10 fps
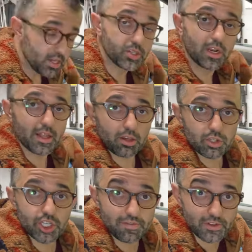So now that your
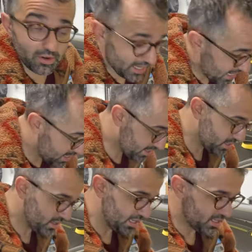shifter is
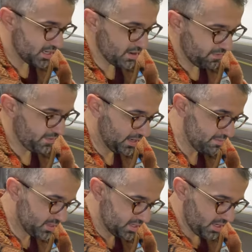indeed
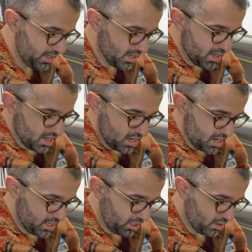flimsy,
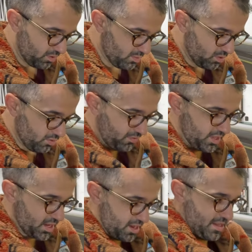uh, you can remove
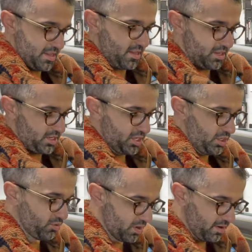the
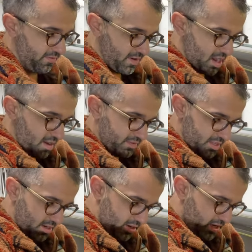T25s
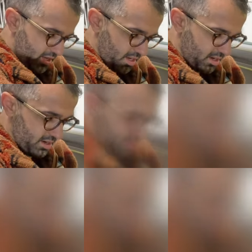that are here.